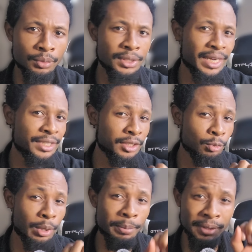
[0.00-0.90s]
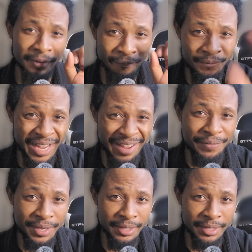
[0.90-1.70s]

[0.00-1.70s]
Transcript: which hasn't erupted in five